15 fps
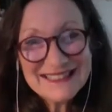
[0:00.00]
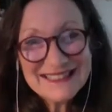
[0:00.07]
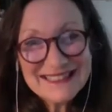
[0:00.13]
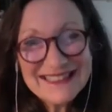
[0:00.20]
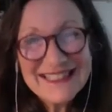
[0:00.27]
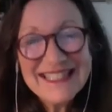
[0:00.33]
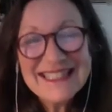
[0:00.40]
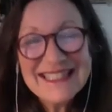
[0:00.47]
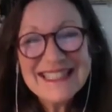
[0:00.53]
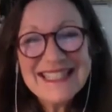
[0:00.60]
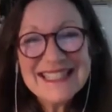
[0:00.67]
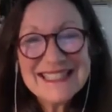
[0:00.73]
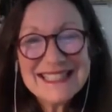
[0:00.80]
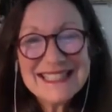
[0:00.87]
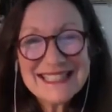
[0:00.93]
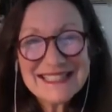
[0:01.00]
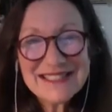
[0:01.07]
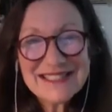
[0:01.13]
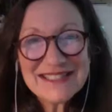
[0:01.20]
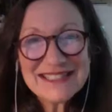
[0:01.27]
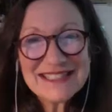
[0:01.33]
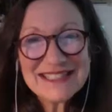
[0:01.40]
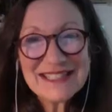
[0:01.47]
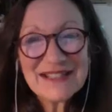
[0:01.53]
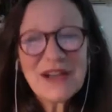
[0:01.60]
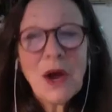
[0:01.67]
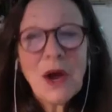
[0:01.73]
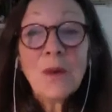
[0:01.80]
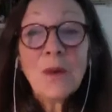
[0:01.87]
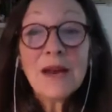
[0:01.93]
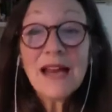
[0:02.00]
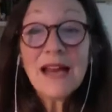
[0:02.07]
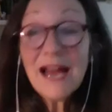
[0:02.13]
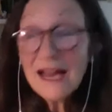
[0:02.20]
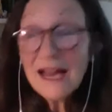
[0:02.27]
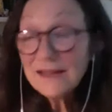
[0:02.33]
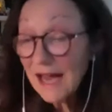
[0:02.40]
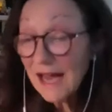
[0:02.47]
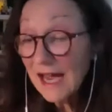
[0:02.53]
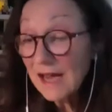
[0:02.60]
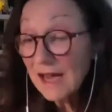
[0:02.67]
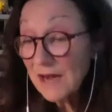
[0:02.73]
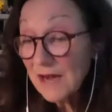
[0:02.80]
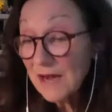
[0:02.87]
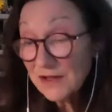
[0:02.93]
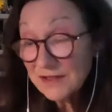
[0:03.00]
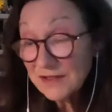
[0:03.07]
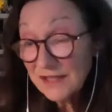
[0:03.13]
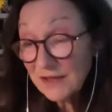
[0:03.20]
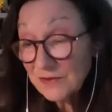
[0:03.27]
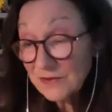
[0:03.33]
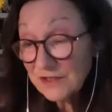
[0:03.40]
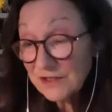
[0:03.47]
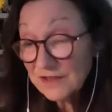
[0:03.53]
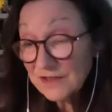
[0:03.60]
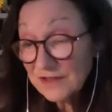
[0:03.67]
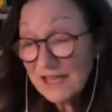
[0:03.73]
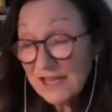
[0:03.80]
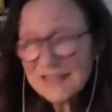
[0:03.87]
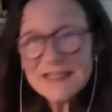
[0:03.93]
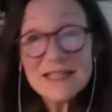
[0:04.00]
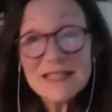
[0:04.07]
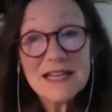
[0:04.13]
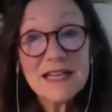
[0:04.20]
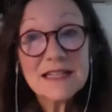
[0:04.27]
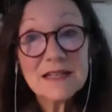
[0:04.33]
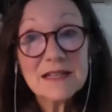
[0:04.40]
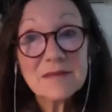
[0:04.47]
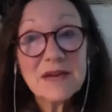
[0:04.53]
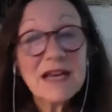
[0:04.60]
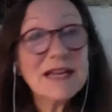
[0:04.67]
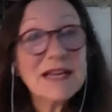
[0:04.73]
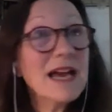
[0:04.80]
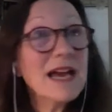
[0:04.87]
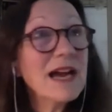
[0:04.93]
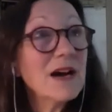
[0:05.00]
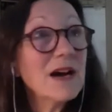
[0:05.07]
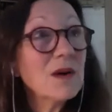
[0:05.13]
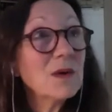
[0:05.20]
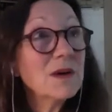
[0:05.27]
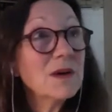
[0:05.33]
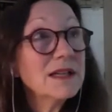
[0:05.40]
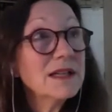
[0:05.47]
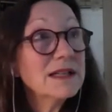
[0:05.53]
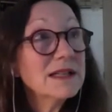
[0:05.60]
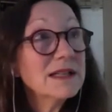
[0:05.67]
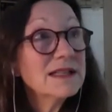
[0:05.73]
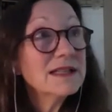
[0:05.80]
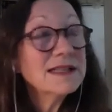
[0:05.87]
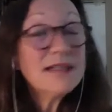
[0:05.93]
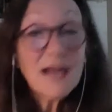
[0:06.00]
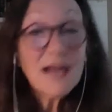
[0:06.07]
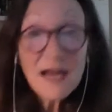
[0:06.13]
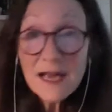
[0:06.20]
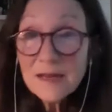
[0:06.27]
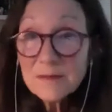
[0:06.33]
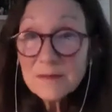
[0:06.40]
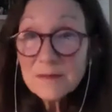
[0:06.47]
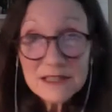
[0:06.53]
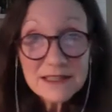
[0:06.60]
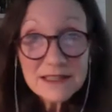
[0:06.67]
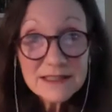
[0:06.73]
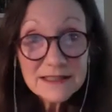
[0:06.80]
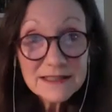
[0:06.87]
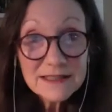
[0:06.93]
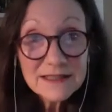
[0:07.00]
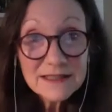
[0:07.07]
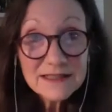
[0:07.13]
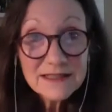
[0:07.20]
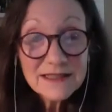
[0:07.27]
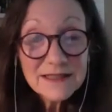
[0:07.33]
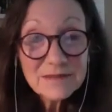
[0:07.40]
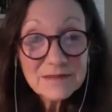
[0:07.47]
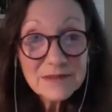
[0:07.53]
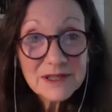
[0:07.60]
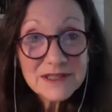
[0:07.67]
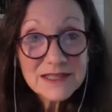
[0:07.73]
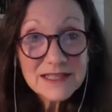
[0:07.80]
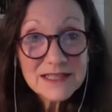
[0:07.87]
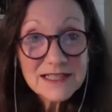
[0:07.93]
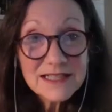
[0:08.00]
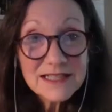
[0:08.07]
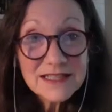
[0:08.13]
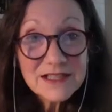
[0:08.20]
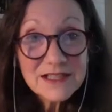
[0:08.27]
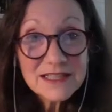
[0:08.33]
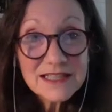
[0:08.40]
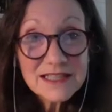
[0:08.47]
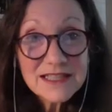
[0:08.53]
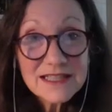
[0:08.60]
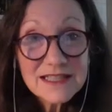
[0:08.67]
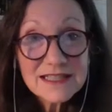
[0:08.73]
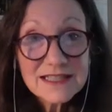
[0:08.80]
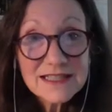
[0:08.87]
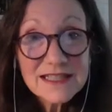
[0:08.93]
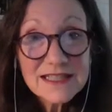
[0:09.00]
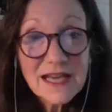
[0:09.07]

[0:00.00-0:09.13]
It is interesting. Well, I'm also just fascinated by how timely impersonation is.